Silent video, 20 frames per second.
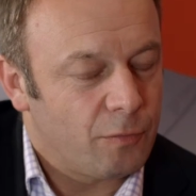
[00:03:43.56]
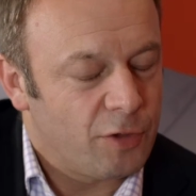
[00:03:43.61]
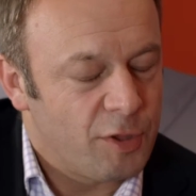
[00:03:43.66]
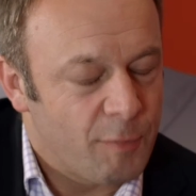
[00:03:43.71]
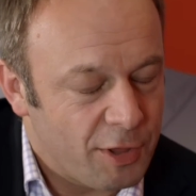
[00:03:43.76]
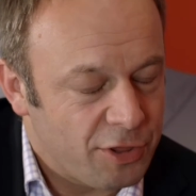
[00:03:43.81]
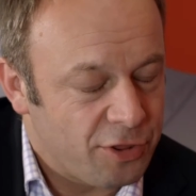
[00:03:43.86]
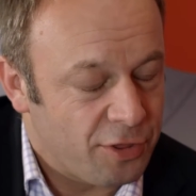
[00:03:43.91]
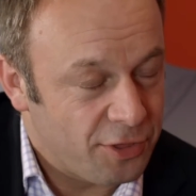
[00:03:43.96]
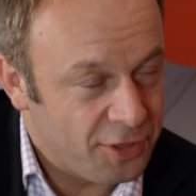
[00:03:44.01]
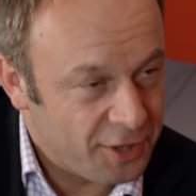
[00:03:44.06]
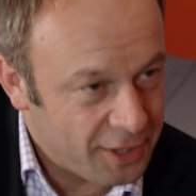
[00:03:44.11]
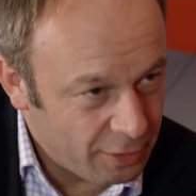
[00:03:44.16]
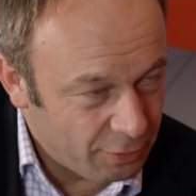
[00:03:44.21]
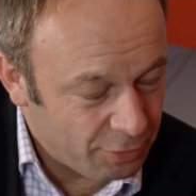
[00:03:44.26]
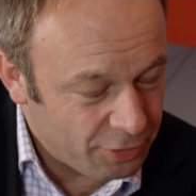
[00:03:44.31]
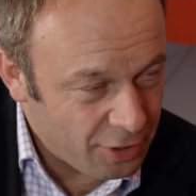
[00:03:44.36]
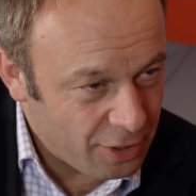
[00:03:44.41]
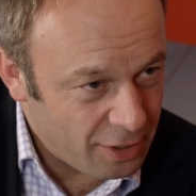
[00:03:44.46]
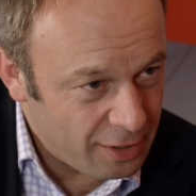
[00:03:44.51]
You mentioned
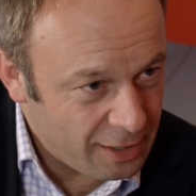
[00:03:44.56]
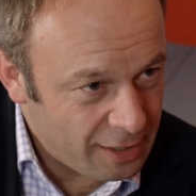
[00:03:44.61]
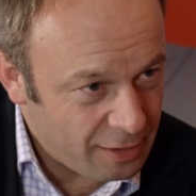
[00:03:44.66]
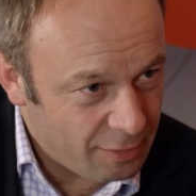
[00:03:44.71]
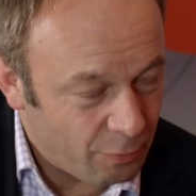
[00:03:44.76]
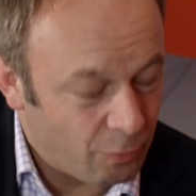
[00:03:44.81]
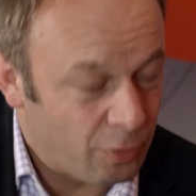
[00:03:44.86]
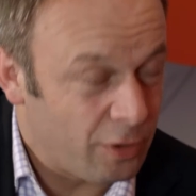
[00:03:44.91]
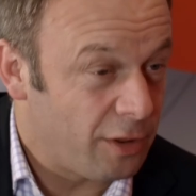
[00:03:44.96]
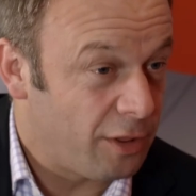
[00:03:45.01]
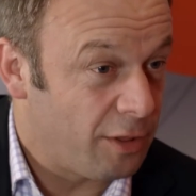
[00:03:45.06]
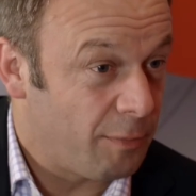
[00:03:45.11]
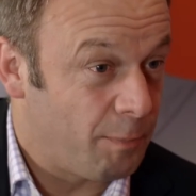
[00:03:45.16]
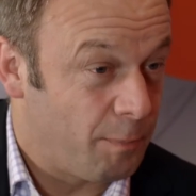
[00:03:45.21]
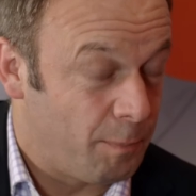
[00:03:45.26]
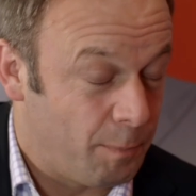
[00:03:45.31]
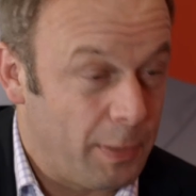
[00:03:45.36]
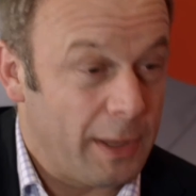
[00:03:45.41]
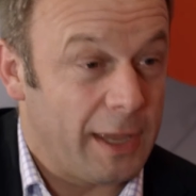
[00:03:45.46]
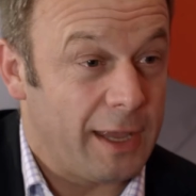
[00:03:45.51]
skills earlier. Mm-hmm. One of the
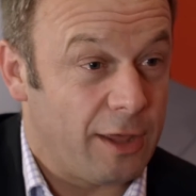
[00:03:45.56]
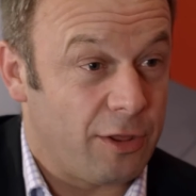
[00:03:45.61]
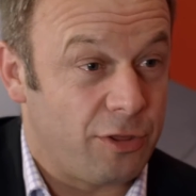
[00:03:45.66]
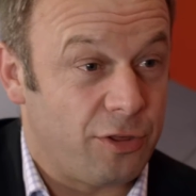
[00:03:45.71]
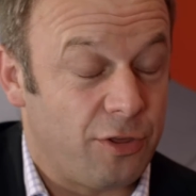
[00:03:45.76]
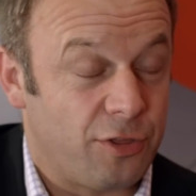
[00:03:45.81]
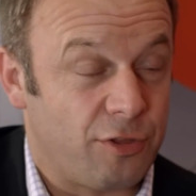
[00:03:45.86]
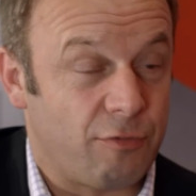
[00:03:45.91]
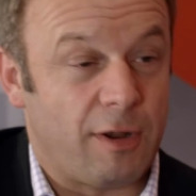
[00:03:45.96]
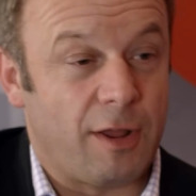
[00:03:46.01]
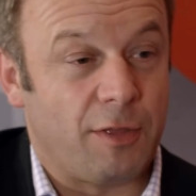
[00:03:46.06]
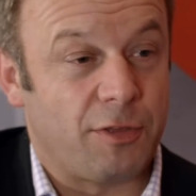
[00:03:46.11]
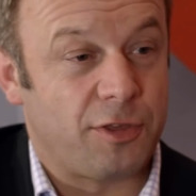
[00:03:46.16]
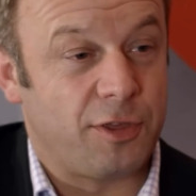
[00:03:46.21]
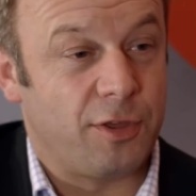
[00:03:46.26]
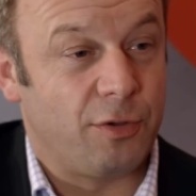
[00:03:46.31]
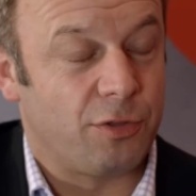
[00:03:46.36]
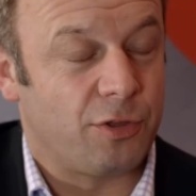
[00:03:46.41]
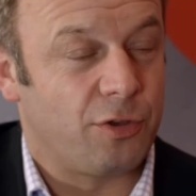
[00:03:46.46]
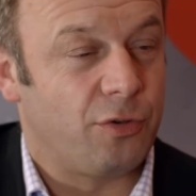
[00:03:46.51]
big issues around
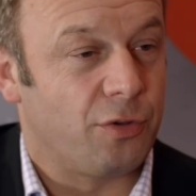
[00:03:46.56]
skills,